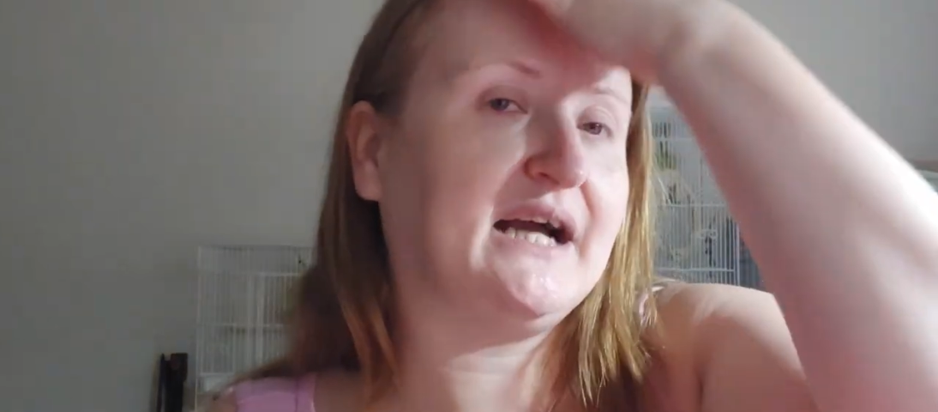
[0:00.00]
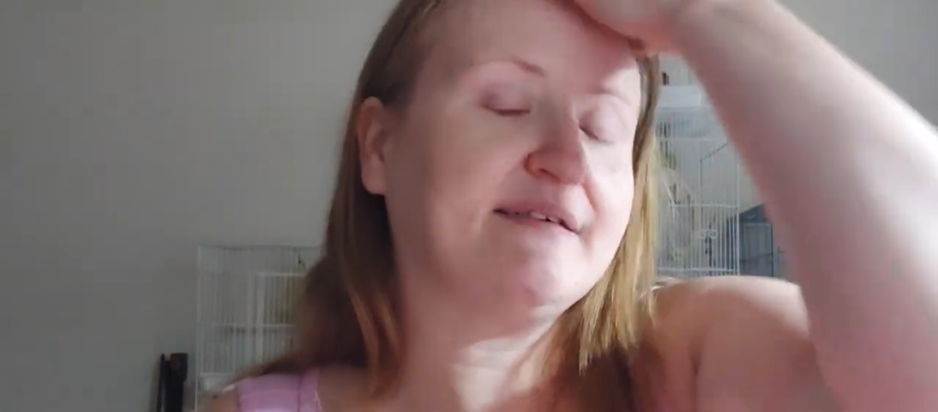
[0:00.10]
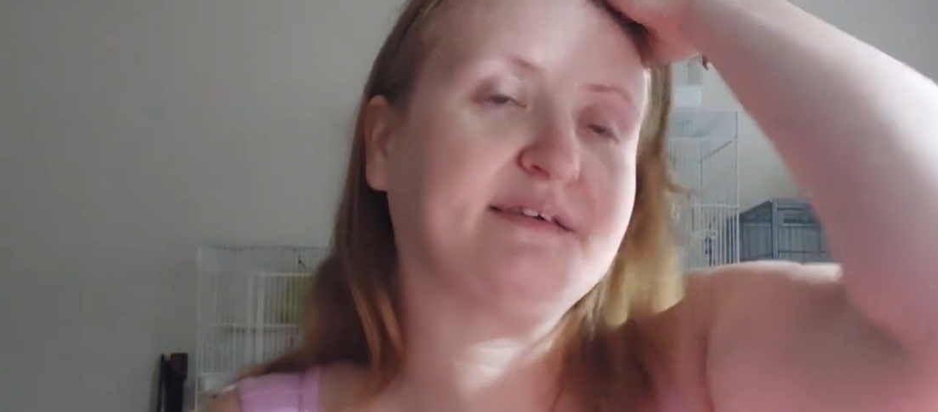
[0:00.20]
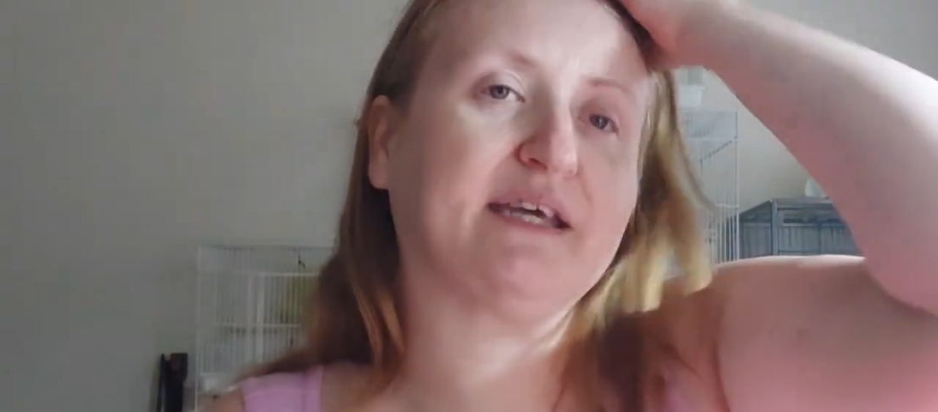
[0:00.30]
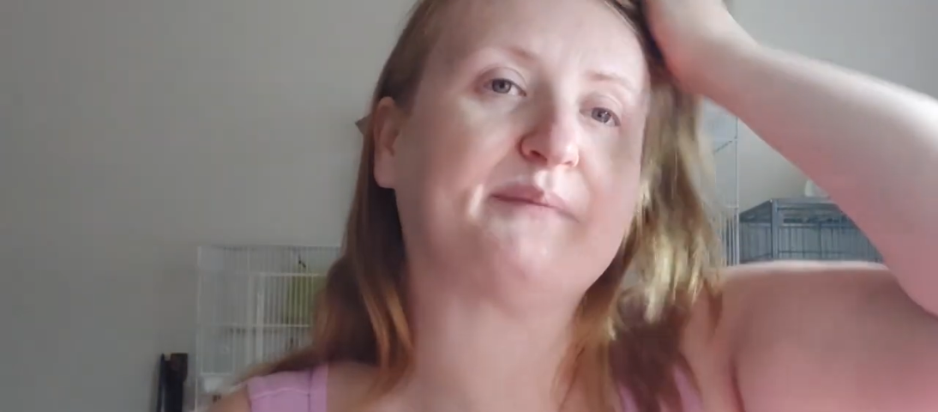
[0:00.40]

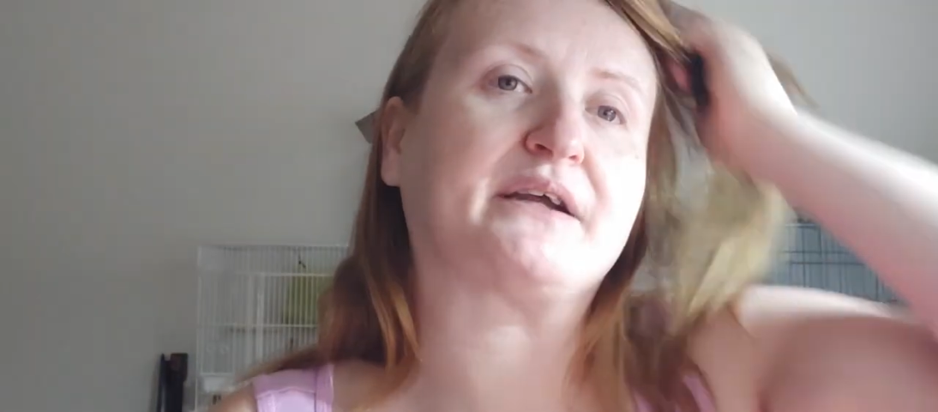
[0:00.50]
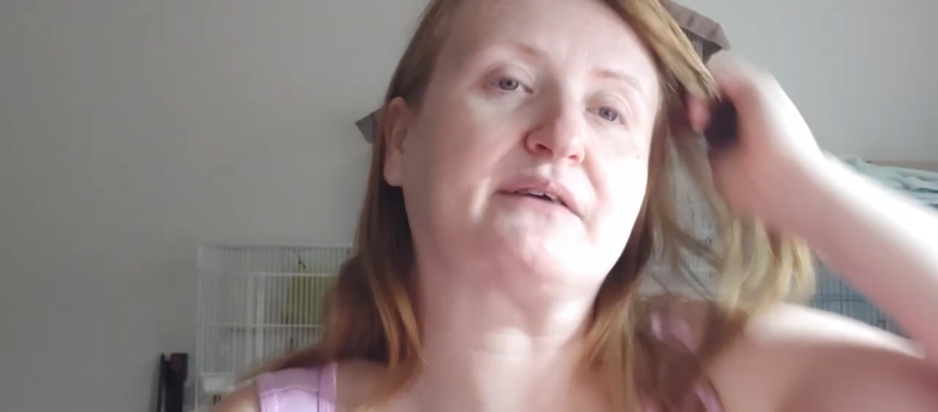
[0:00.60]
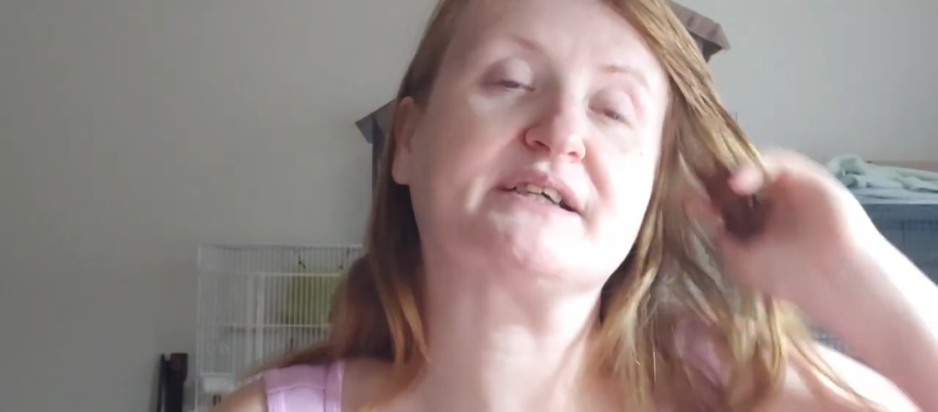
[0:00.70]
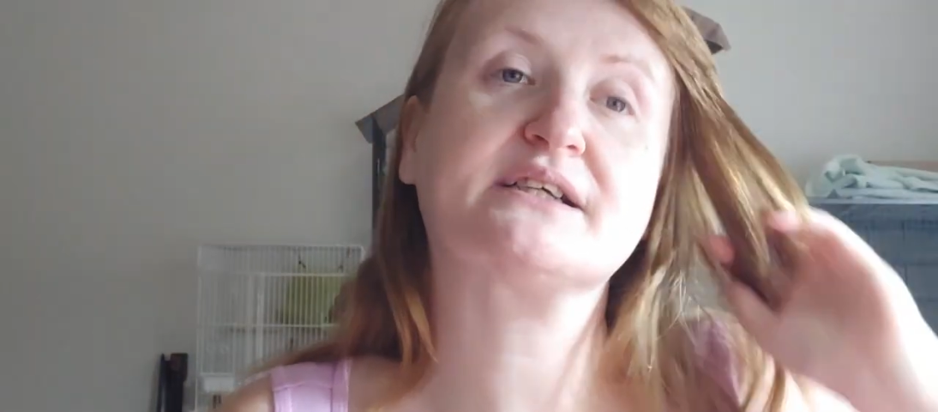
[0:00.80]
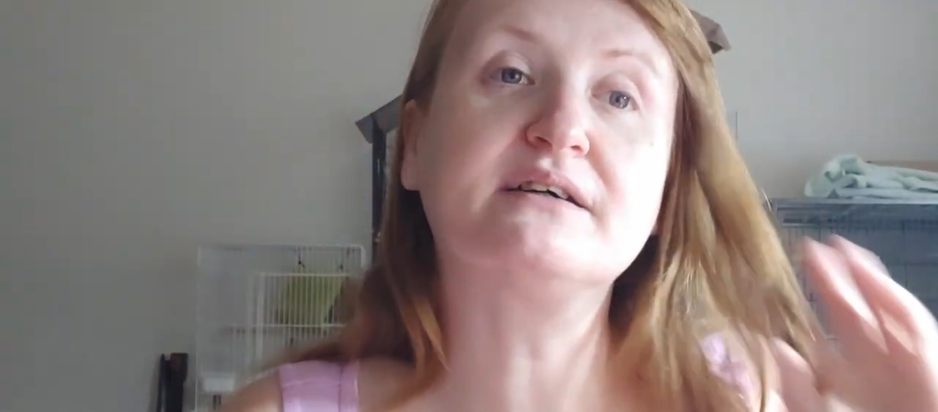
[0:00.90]
I get better
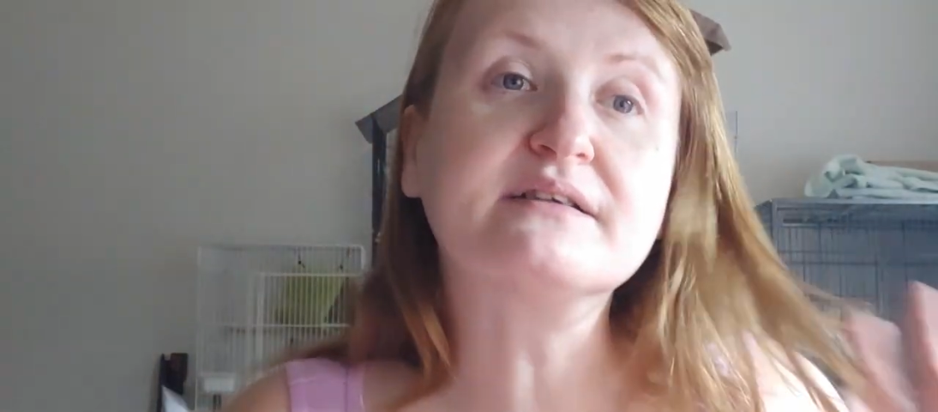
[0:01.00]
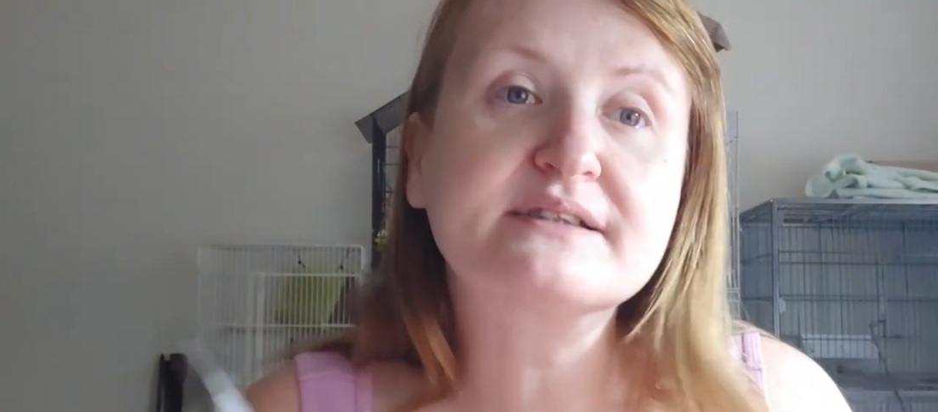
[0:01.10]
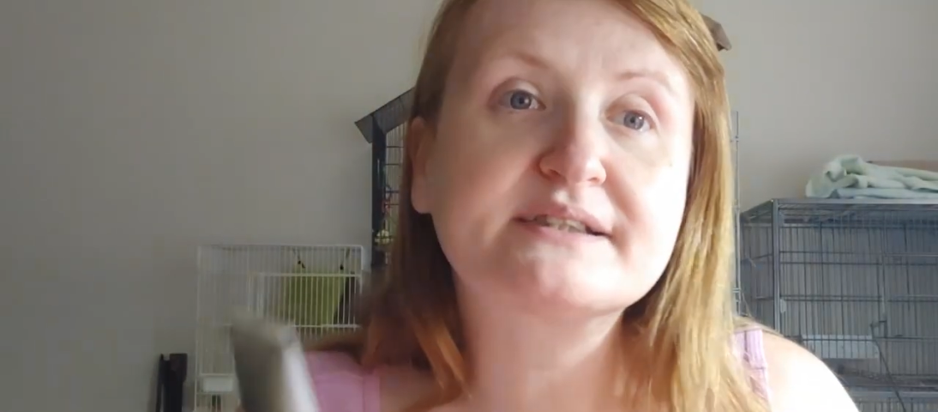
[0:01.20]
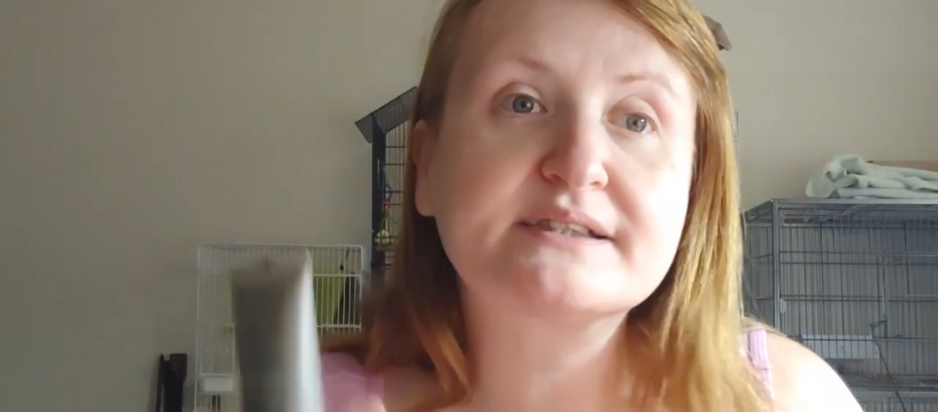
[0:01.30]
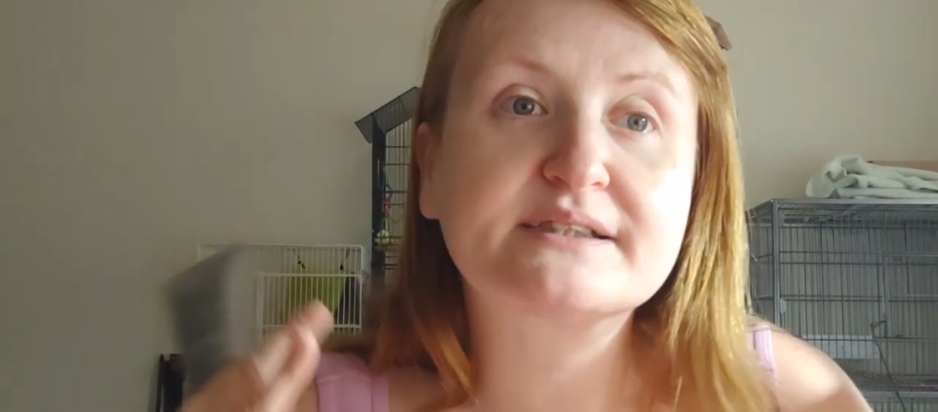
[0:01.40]

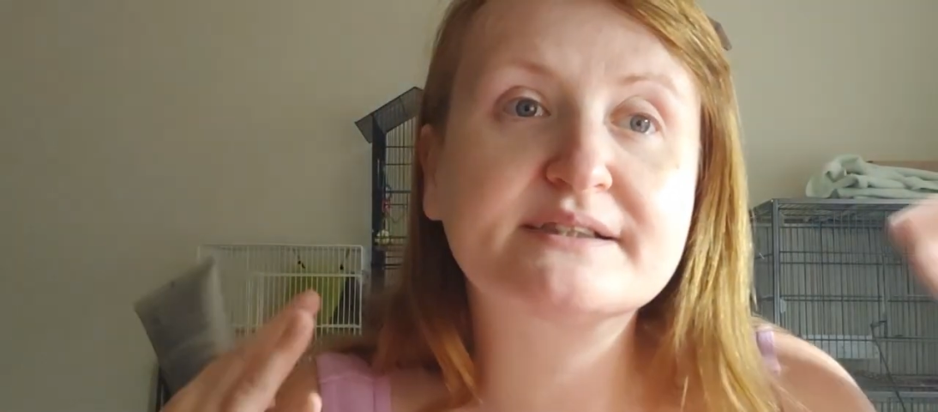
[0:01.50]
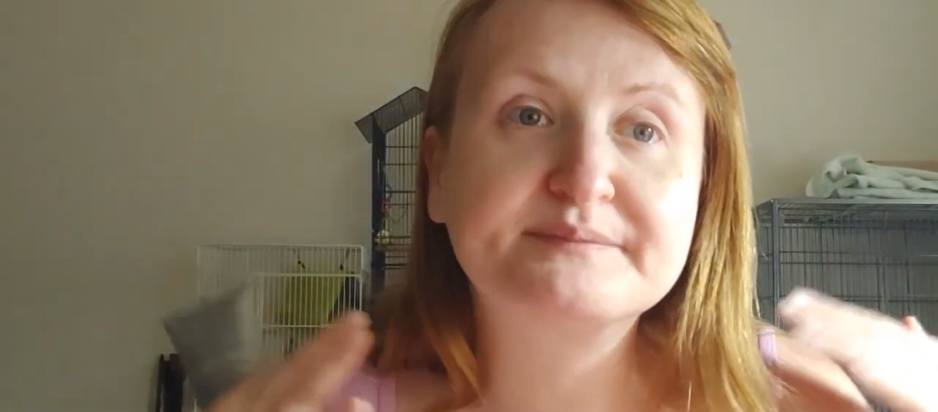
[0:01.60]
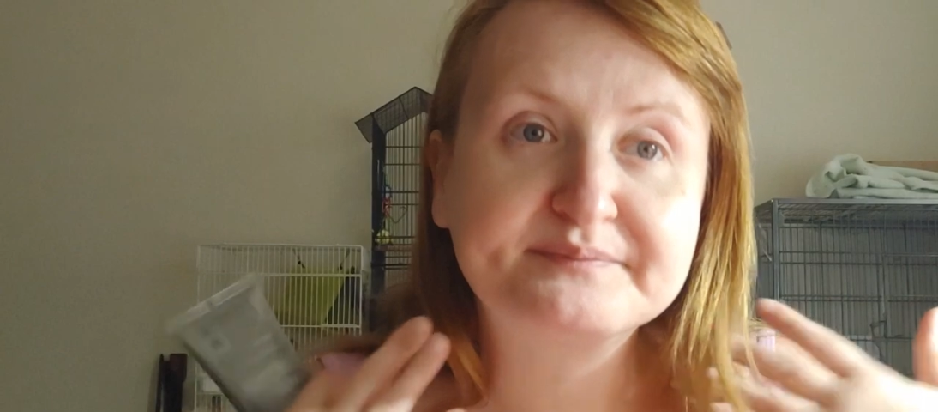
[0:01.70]
results